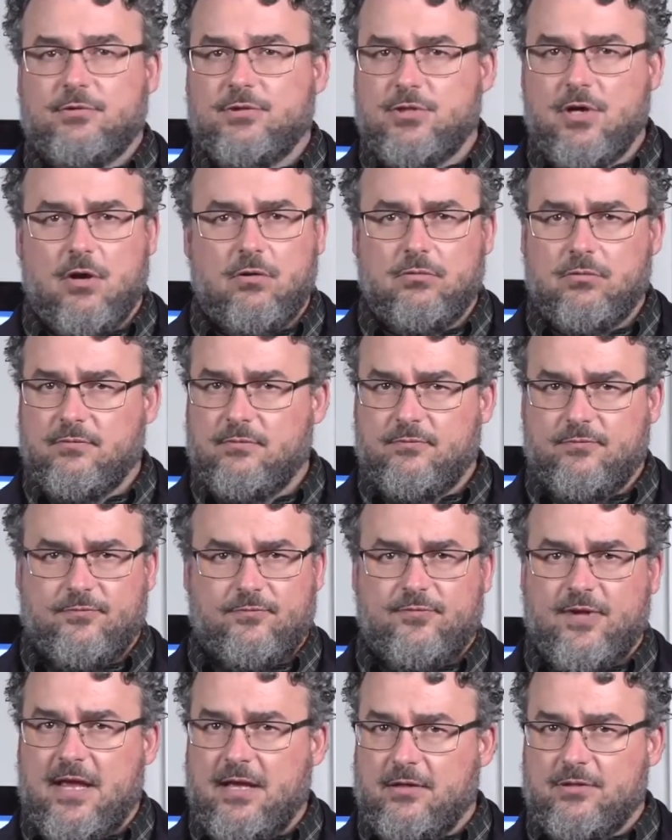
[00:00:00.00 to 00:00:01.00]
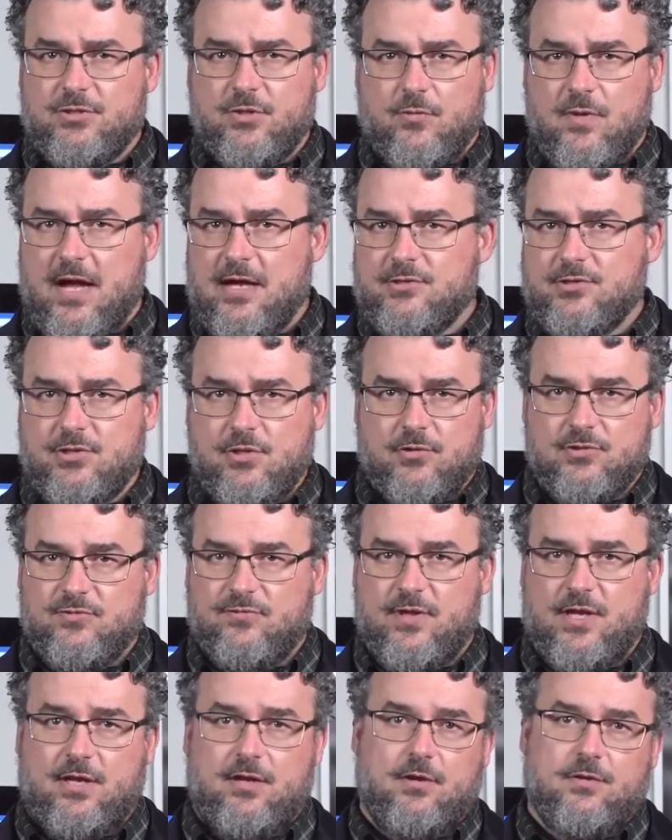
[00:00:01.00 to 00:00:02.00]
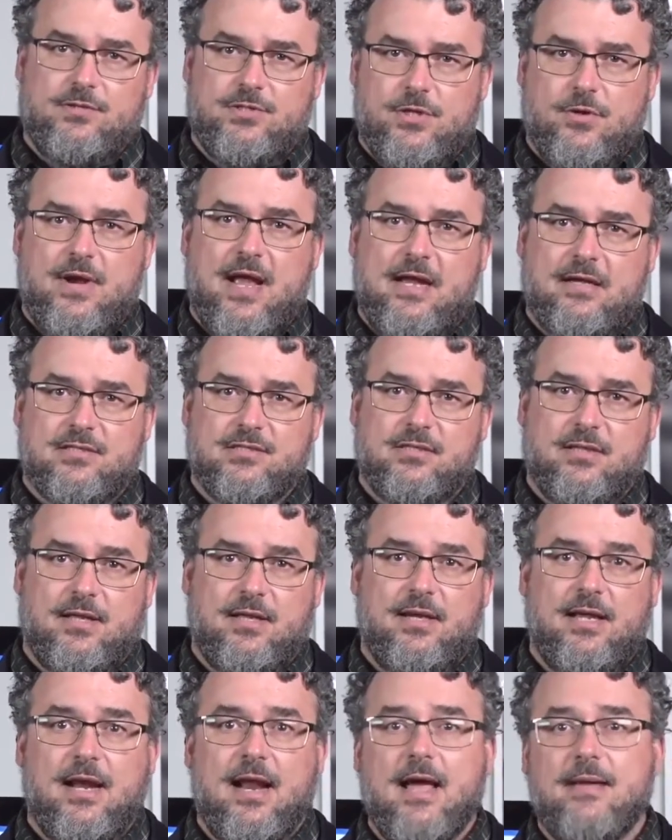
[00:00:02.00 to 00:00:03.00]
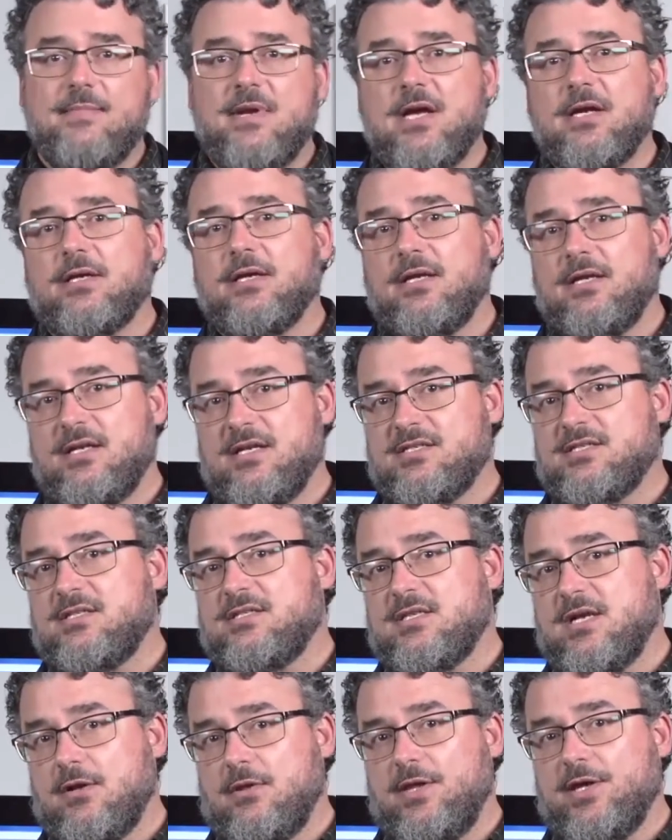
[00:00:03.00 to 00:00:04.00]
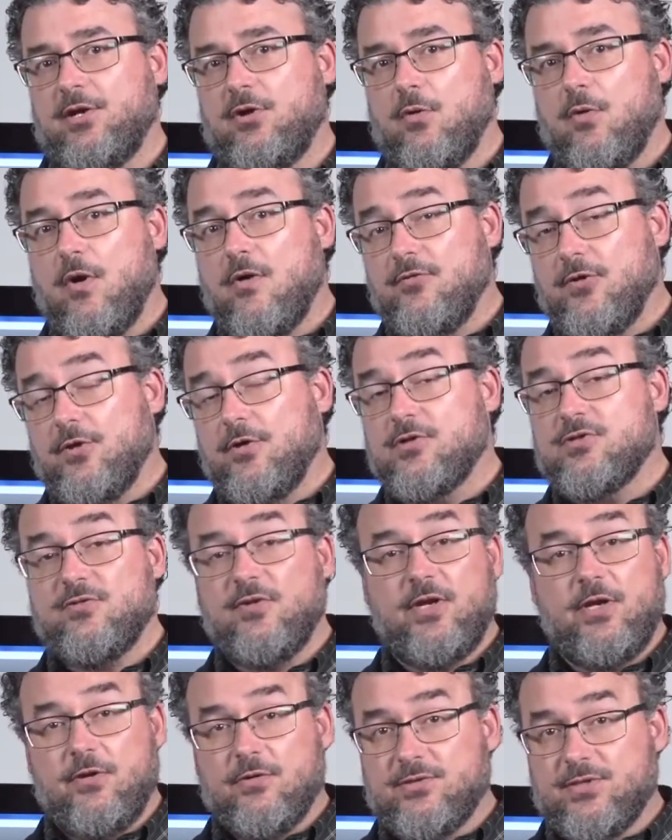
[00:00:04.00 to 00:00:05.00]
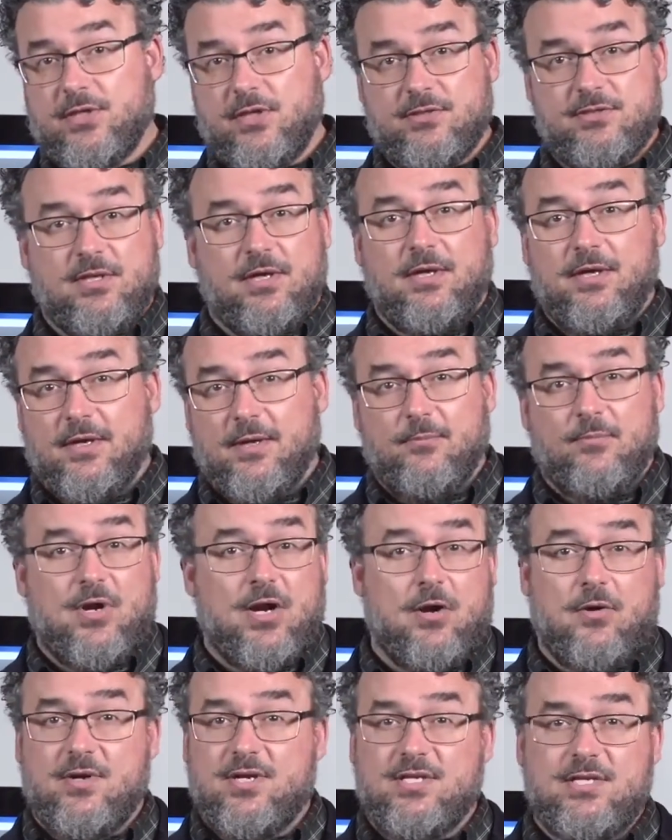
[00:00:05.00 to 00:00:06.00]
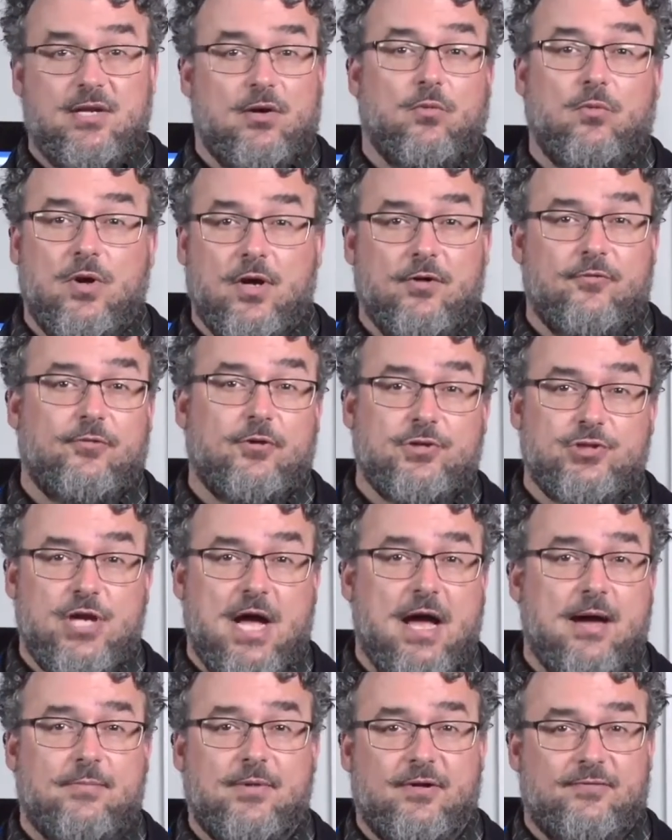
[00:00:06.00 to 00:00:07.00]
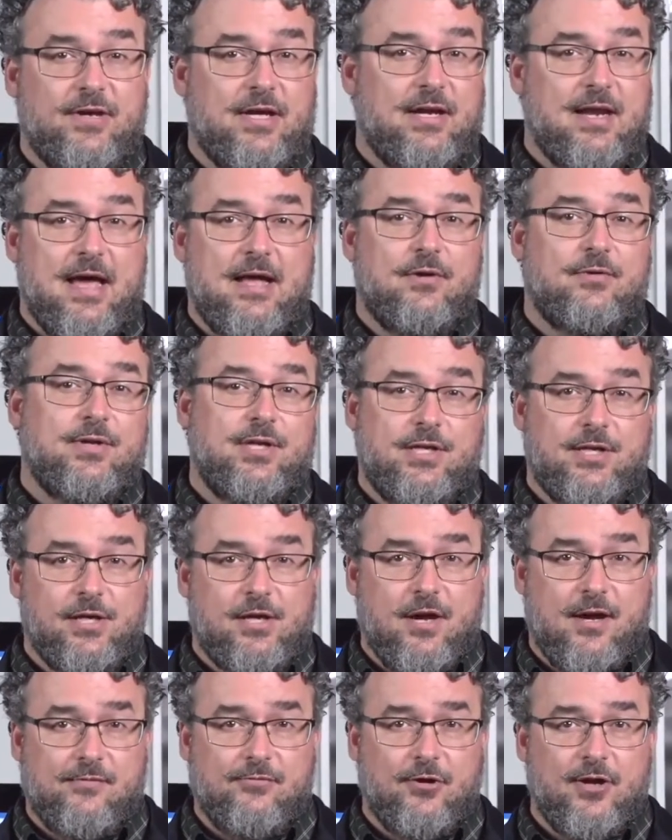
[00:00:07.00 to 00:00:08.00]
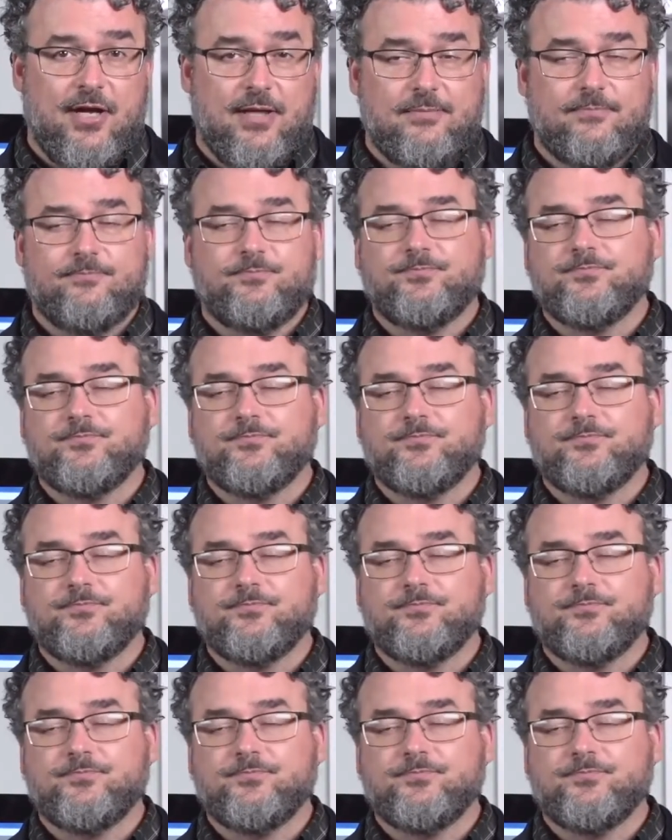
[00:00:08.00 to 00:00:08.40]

Don't fail to watch those videos. They're excellent, and I'm not going to necessarily go over those videos because Brett already did a wonderful job of it, and I don't need to cover it.